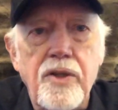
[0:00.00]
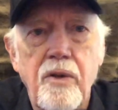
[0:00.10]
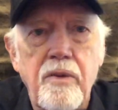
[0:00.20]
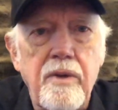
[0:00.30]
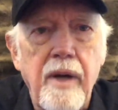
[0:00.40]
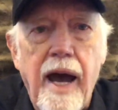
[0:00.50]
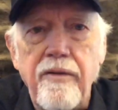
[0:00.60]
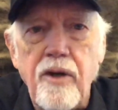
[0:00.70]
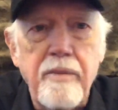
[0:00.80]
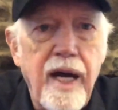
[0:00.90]
So
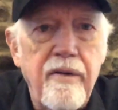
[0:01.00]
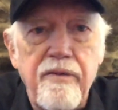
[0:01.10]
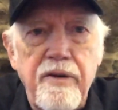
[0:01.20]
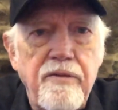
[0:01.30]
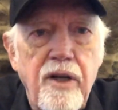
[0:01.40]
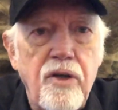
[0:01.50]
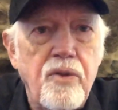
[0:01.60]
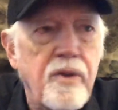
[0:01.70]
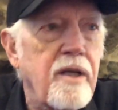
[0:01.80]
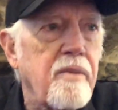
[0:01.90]
after about a 15 or
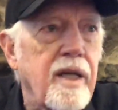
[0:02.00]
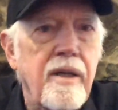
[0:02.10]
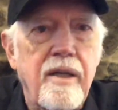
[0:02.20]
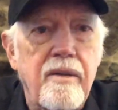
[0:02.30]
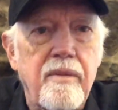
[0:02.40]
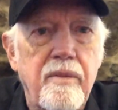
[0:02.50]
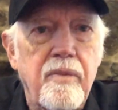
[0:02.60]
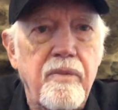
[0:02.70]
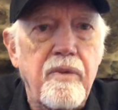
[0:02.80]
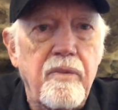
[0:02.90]
20 minute
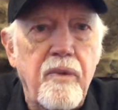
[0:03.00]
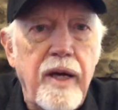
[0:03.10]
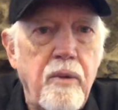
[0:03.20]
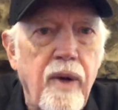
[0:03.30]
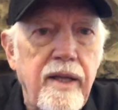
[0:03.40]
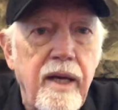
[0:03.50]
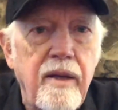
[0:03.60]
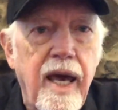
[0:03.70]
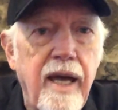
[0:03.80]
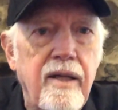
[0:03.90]
break while they
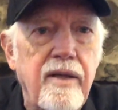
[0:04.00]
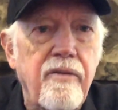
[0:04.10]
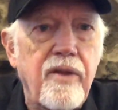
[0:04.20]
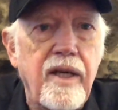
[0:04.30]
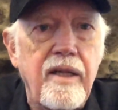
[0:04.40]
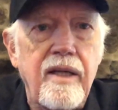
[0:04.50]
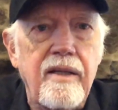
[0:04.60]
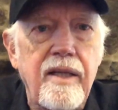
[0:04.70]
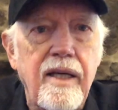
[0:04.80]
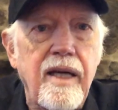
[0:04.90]
handled everything,
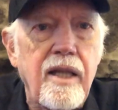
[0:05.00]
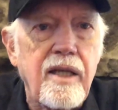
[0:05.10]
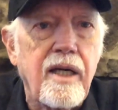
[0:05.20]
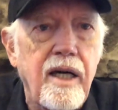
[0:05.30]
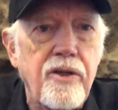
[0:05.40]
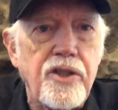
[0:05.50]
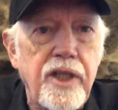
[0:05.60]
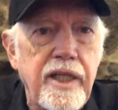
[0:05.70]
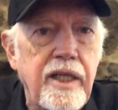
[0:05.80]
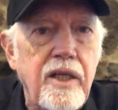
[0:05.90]
then they got the
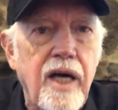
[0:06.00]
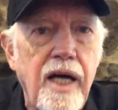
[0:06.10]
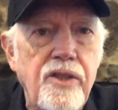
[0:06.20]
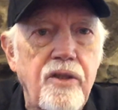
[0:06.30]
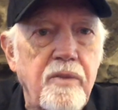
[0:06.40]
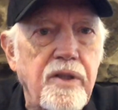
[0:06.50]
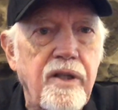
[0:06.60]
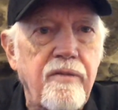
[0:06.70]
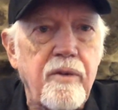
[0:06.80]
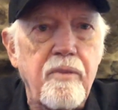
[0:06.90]
understudy in costume and
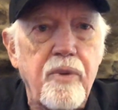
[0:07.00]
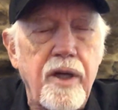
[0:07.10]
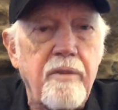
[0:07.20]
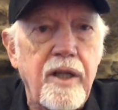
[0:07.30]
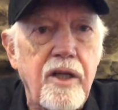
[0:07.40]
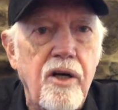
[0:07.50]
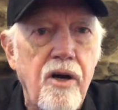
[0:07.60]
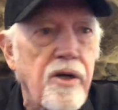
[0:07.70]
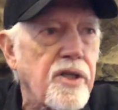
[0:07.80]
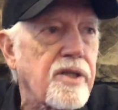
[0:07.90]
stuff and put him in the
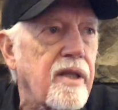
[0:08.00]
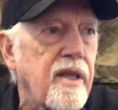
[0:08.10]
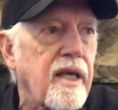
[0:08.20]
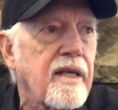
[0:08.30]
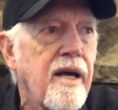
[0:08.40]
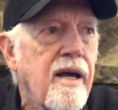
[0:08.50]
harness and thing.